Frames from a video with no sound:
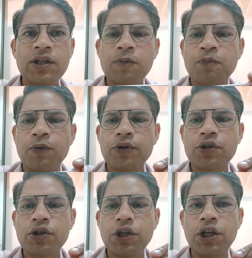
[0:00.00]
is
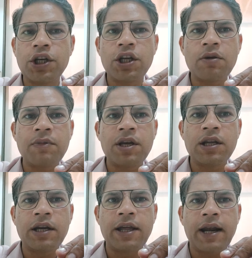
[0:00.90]
posterior
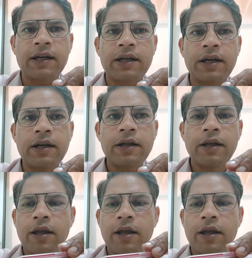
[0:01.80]
medially directed